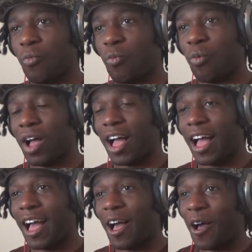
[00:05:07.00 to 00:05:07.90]

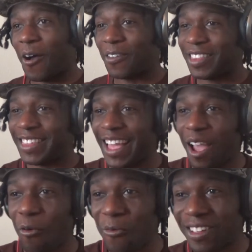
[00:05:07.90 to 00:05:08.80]
Wow,
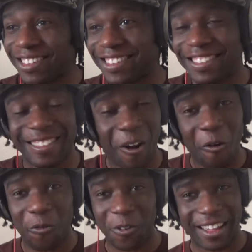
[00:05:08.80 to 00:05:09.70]
that was
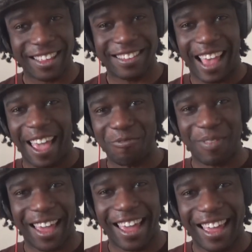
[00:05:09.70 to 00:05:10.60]
so freaking tight,
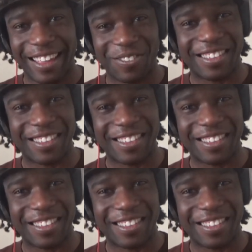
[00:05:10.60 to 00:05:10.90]
man.